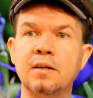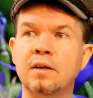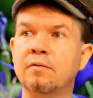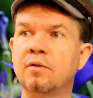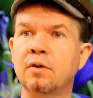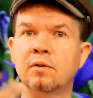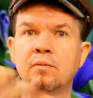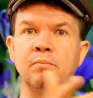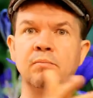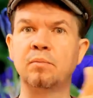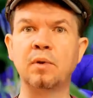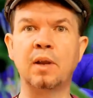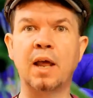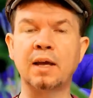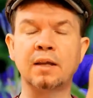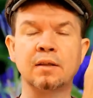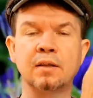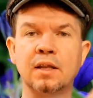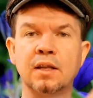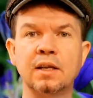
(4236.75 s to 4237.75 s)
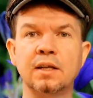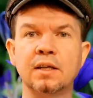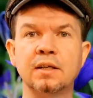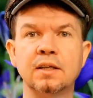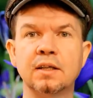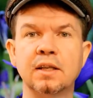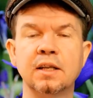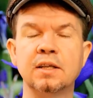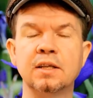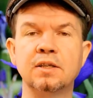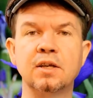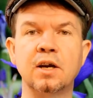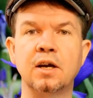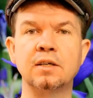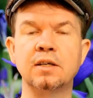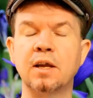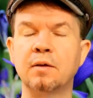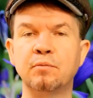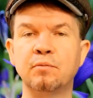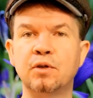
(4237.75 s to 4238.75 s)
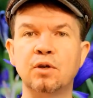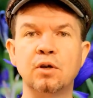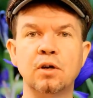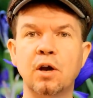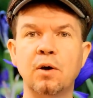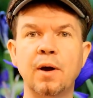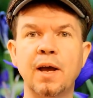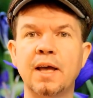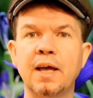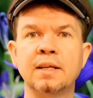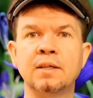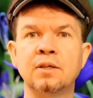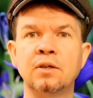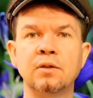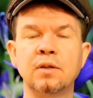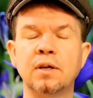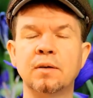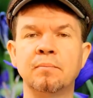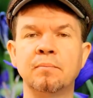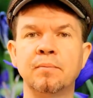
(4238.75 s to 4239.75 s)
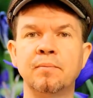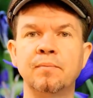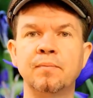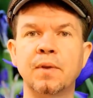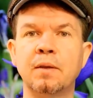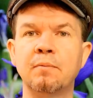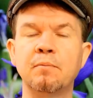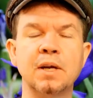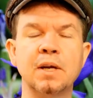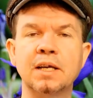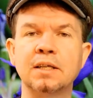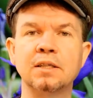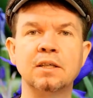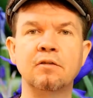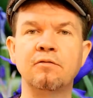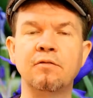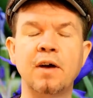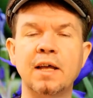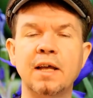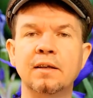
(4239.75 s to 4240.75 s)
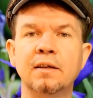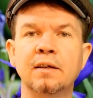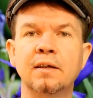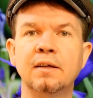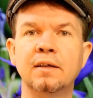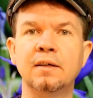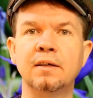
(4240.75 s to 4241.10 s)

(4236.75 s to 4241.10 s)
If you like the Lazaris tapes, go ahead, do them because they're fun.